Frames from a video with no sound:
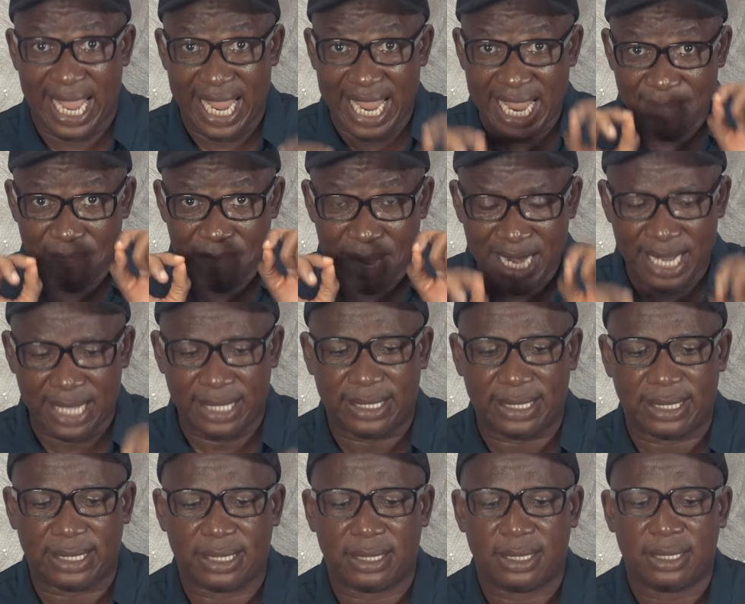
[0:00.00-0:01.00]
in
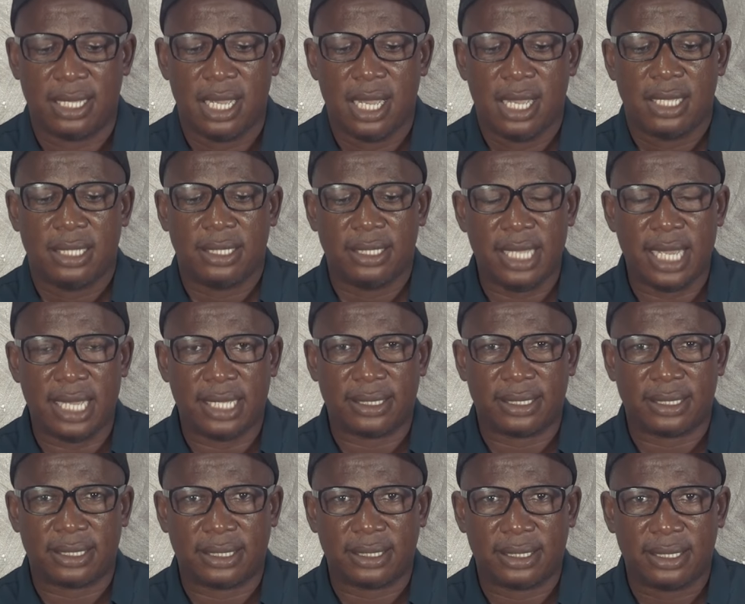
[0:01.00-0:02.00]
minutes.
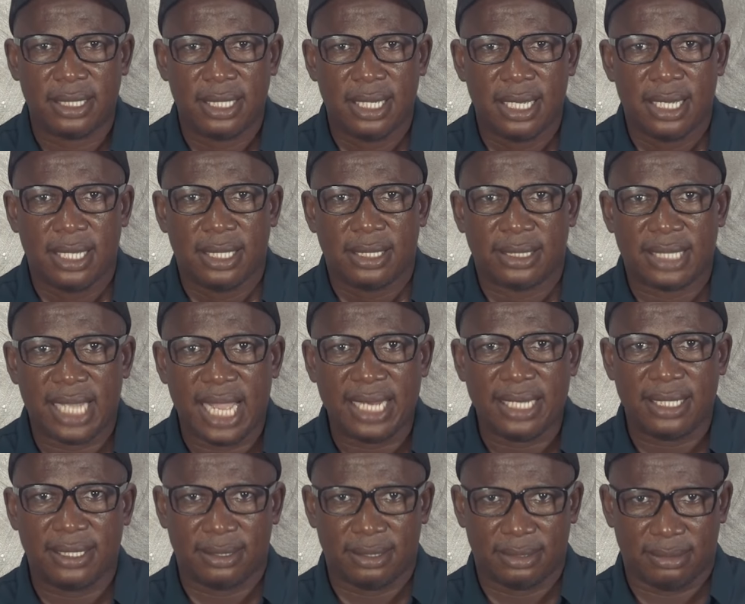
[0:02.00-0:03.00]
Yes.
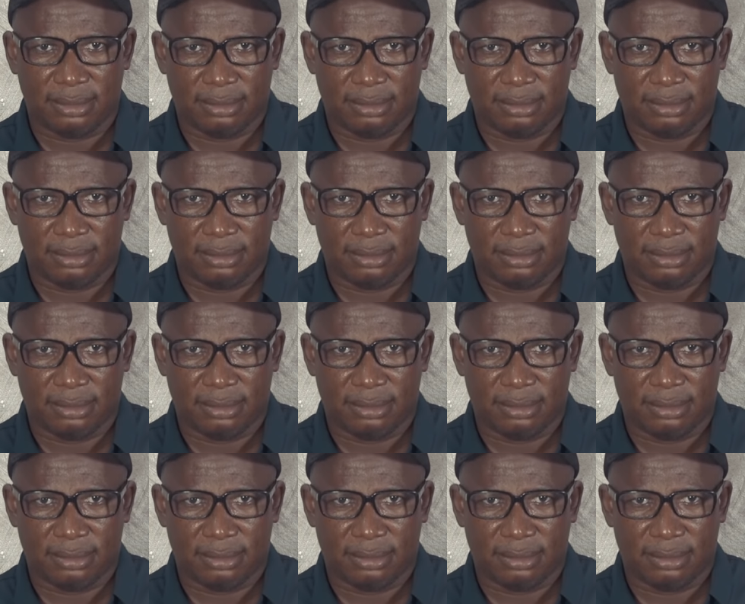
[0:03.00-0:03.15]
Then